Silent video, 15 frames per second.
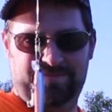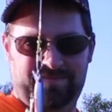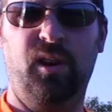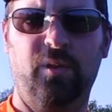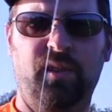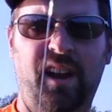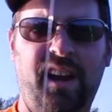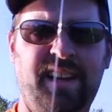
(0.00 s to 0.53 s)

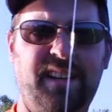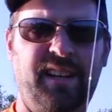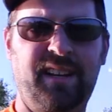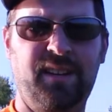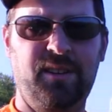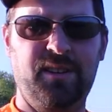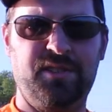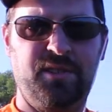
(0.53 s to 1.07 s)
All right,
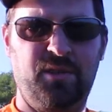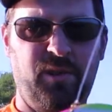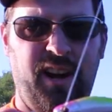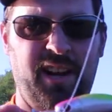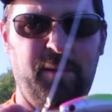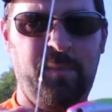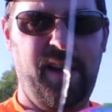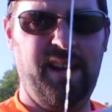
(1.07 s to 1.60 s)
here is
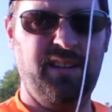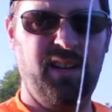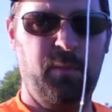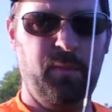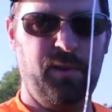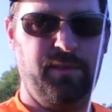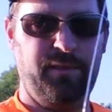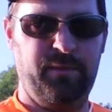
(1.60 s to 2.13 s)
crankbait
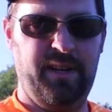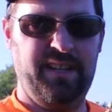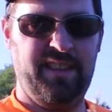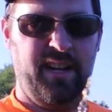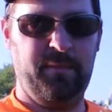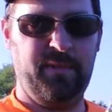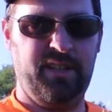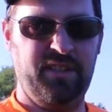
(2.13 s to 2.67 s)
number 3
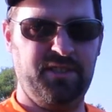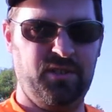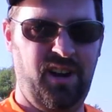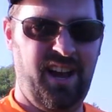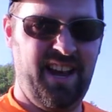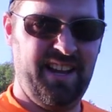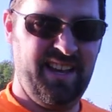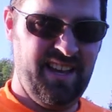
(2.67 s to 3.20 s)
that I'm gonna
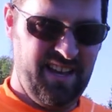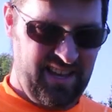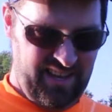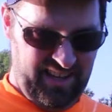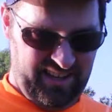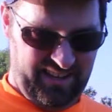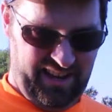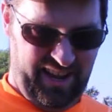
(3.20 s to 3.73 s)
try.
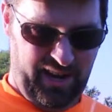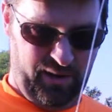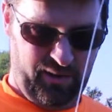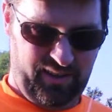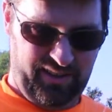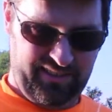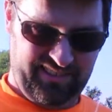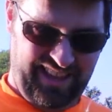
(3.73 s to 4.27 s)

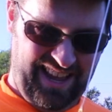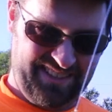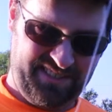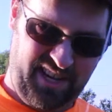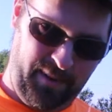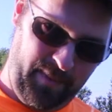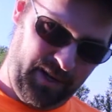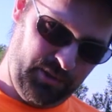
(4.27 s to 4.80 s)
Now, last
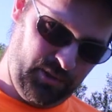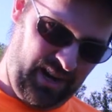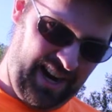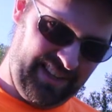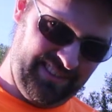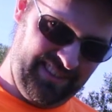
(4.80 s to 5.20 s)
time I tried